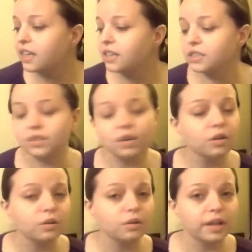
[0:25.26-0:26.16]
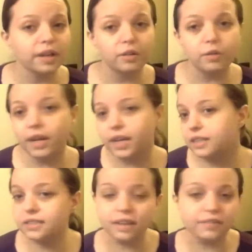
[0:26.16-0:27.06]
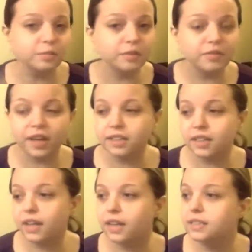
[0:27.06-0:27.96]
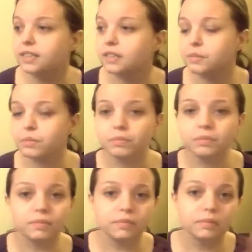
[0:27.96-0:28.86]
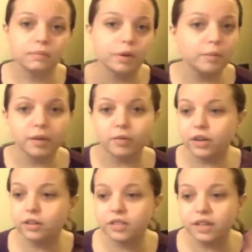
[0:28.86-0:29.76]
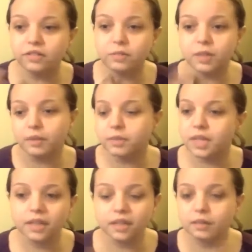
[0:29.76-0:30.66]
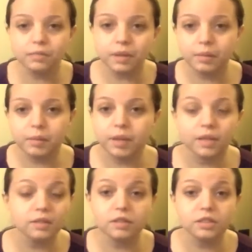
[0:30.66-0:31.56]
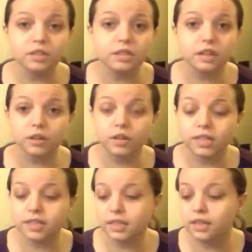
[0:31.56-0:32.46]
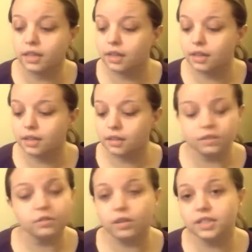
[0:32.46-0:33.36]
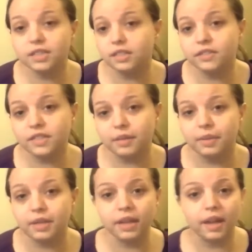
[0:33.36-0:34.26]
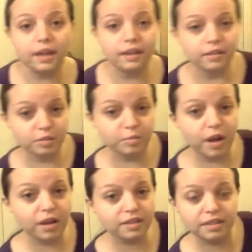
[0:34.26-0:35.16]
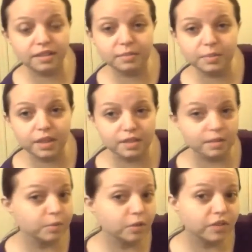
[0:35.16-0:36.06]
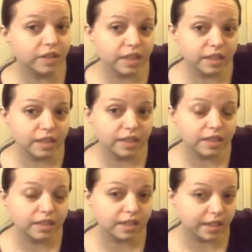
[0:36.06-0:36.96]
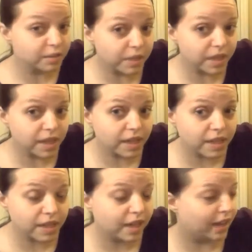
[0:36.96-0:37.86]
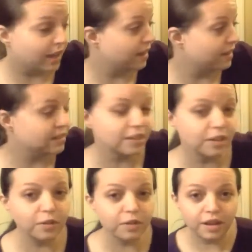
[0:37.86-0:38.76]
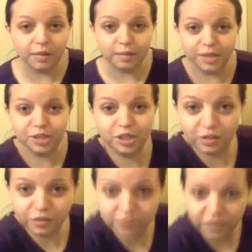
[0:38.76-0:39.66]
so, like, grades have to be finalized, and permanent records have to be updated and blah blah blah. So it's just like a crazy, crazy stuff is happening. And there's boxes because I'm moving next week, and so my shelf